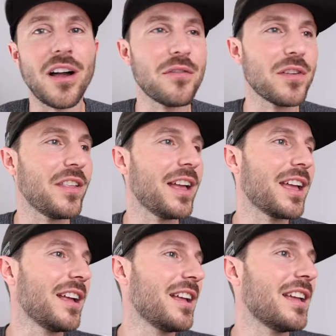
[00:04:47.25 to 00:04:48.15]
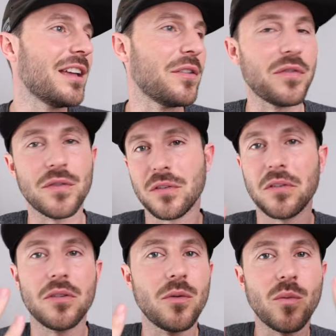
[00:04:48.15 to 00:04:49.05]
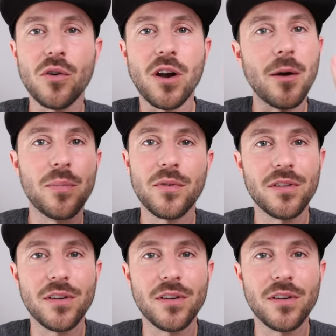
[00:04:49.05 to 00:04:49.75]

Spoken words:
I feel like if we were up